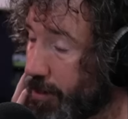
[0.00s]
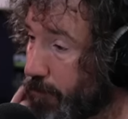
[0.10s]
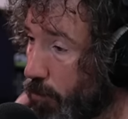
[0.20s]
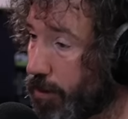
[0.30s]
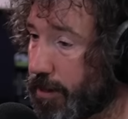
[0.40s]
This
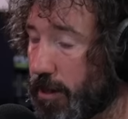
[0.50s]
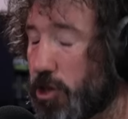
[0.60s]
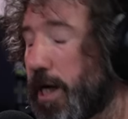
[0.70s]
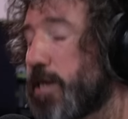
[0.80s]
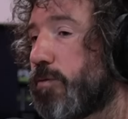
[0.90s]
book is going
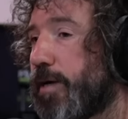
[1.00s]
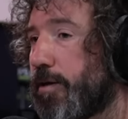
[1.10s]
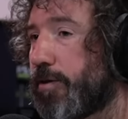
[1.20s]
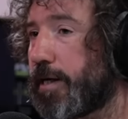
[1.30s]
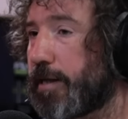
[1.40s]
to change the way
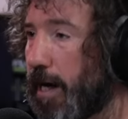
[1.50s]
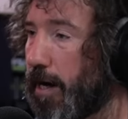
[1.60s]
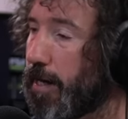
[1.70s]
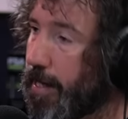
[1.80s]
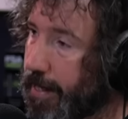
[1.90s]
you think.
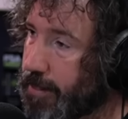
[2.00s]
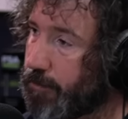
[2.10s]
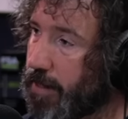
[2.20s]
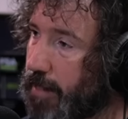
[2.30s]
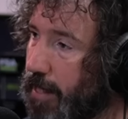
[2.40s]
I, it's a
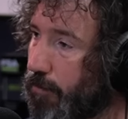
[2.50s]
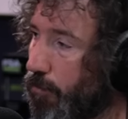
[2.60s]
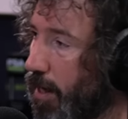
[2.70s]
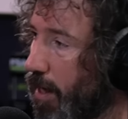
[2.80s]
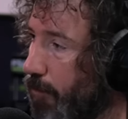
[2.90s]
bit like
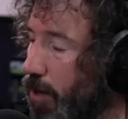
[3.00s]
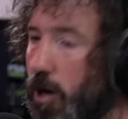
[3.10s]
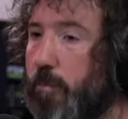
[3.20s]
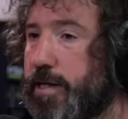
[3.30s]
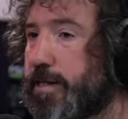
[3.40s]
I'm
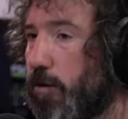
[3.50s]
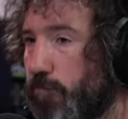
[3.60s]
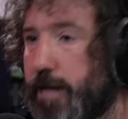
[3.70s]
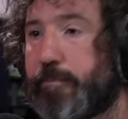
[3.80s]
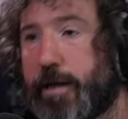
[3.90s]
hoping it's that
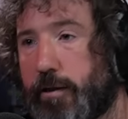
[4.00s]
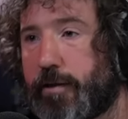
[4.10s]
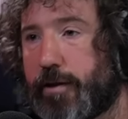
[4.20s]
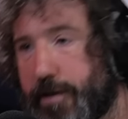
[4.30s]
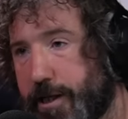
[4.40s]
red pill
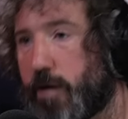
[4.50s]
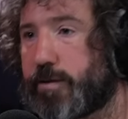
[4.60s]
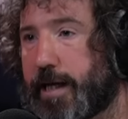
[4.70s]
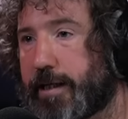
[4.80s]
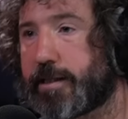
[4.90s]
that Neo
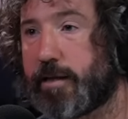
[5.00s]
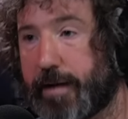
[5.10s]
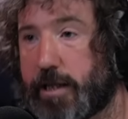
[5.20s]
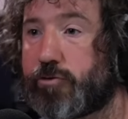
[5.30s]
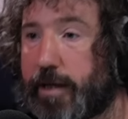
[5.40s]
takes in the
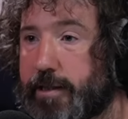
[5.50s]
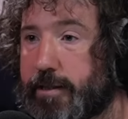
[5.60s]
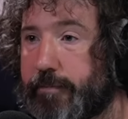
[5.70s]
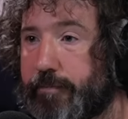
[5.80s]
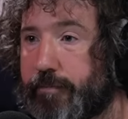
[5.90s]

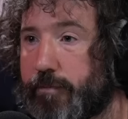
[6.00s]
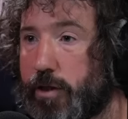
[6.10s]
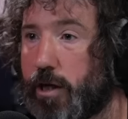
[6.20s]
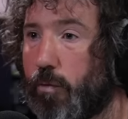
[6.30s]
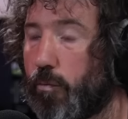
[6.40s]
Matrix.
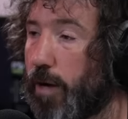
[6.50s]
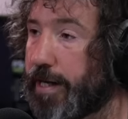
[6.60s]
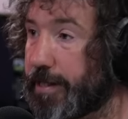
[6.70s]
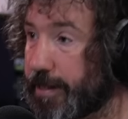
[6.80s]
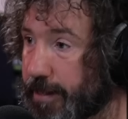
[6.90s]
You know, where
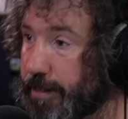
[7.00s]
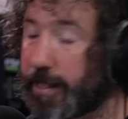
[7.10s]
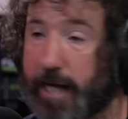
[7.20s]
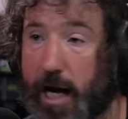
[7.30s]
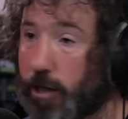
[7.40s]
you you
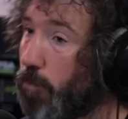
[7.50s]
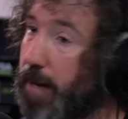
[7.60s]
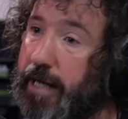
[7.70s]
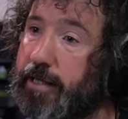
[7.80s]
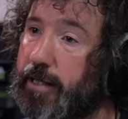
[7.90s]
can't go
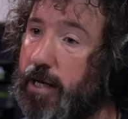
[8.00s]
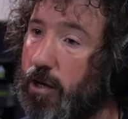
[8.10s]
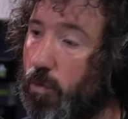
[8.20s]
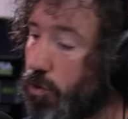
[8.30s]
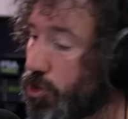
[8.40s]
back.
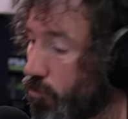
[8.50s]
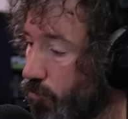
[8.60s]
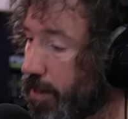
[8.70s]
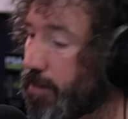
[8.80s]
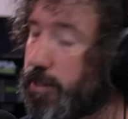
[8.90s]
Once you
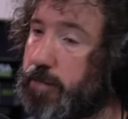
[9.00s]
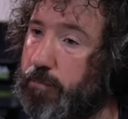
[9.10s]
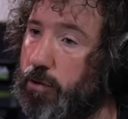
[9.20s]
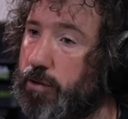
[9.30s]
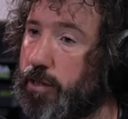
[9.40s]
read this
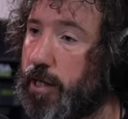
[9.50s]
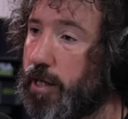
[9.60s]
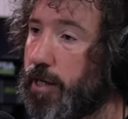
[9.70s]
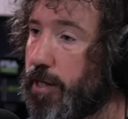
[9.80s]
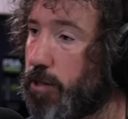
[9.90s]
book,
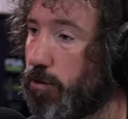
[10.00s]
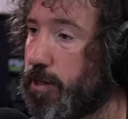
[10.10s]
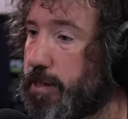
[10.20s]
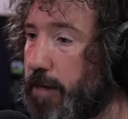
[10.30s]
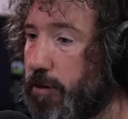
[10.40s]
you'll
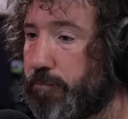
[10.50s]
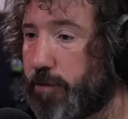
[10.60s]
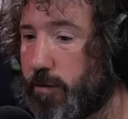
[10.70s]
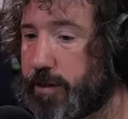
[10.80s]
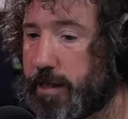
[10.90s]
understand the
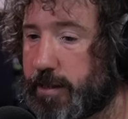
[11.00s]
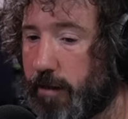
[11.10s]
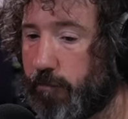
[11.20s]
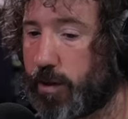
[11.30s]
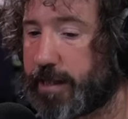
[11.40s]
process
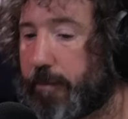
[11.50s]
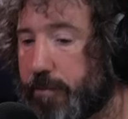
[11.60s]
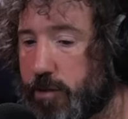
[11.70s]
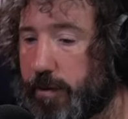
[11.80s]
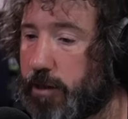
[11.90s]
of what's
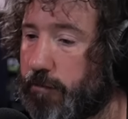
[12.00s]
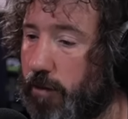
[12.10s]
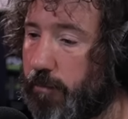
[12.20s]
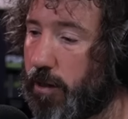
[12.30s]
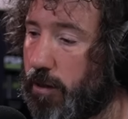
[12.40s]
happened to English
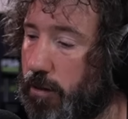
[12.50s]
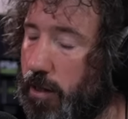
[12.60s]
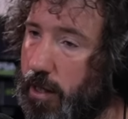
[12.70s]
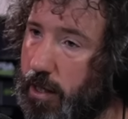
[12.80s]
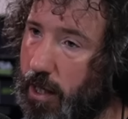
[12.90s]
football.
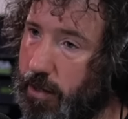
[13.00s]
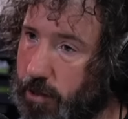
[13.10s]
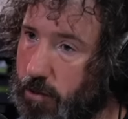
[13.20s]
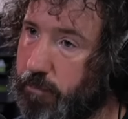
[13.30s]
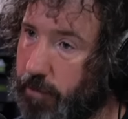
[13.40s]
A
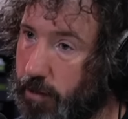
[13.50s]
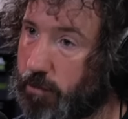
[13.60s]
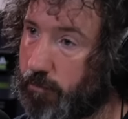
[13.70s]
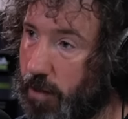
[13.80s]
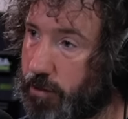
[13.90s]
new
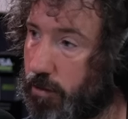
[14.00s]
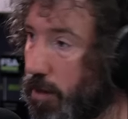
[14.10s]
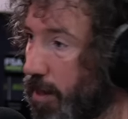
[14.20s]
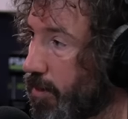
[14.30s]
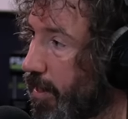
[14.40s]
political model
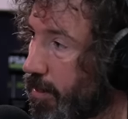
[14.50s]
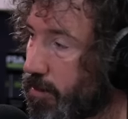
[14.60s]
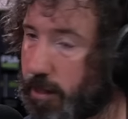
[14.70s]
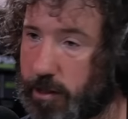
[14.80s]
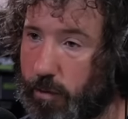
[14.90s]
that is, like I
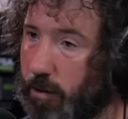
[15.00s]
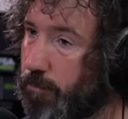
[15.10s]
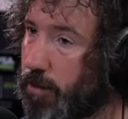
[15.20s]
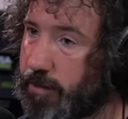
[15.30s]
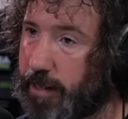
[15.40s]
said, quantum
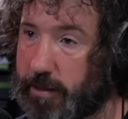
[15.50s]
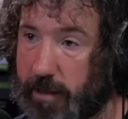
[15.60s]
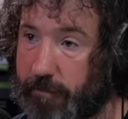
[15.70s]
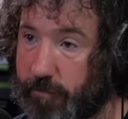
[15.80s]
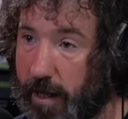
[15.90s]
politics,
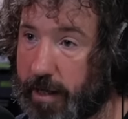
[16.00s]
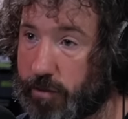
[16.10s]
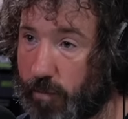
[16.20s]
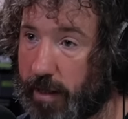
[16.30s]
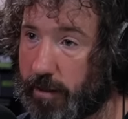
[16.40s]
left, right
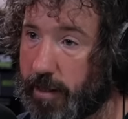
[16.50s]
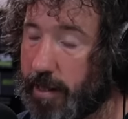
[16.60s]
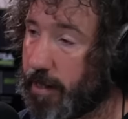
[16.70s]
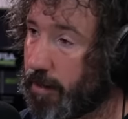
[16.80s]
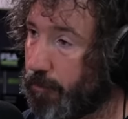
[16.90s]
as well.
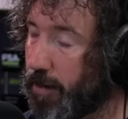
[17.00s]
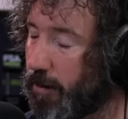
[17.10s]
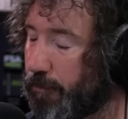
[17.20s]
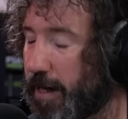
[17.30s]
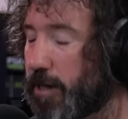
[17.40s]
But
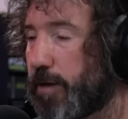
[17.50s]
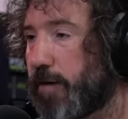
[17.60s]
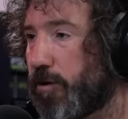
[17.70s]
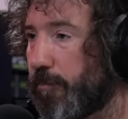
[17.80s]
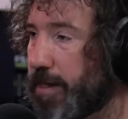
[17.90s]
oh, by the way,
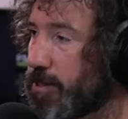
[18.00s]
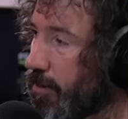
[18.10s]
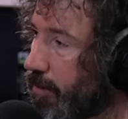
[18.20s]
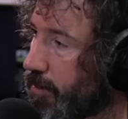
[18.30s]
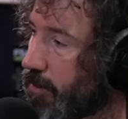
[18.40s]
I've not
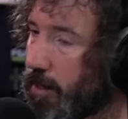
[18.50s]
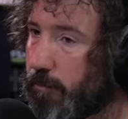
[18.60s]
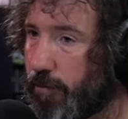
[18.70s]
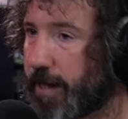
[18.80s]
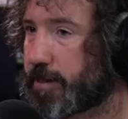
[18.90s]
mentioned this.
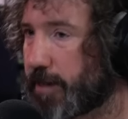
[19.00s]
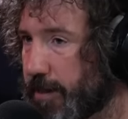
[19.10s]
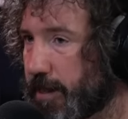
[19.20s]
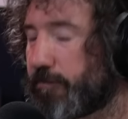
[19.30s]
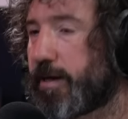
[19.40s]
Brexit
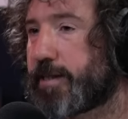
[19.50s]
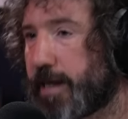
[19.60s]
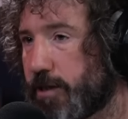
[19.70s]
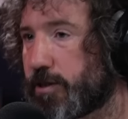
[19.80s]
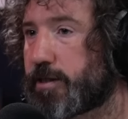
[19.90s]
is
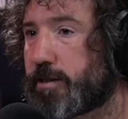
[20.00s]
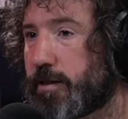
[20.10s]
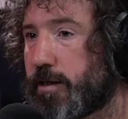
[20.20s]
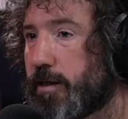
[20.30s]
advantageous.